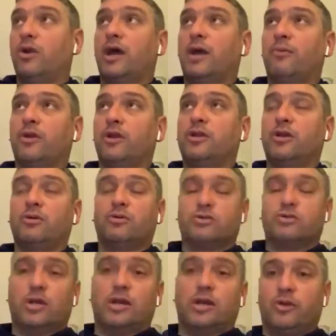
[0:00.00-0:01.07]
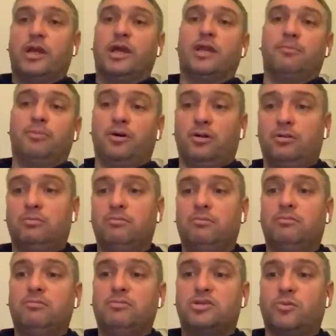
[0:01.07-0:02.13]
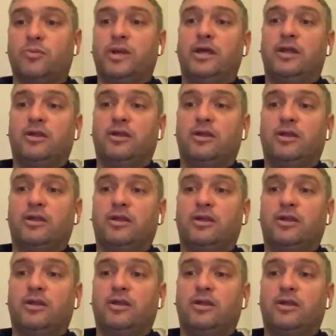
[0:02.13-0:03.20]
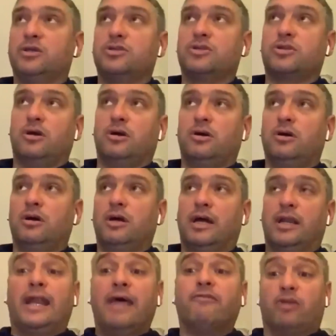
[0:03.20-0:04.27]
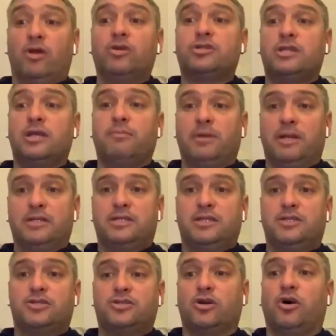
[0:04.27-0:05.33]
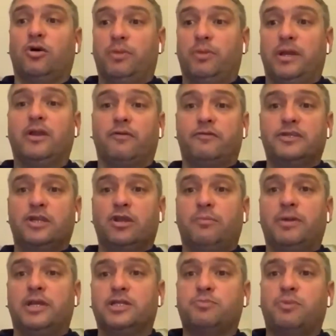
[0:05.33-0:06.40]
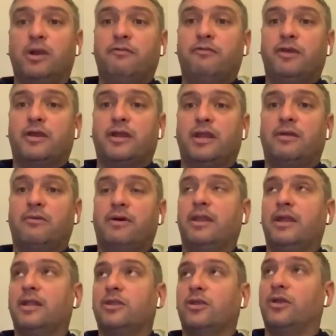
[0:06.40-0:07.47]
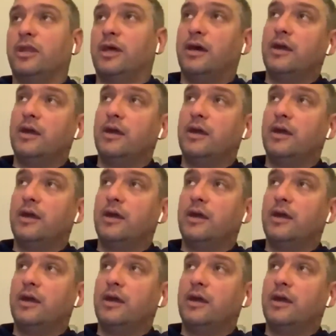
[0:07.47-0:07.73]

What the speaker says: what I want to do. So I'm going to get the ball somewhere near the goal and I will score. I had never lost the ability to score, but I'd obviously not been as prolific. And then I went there, done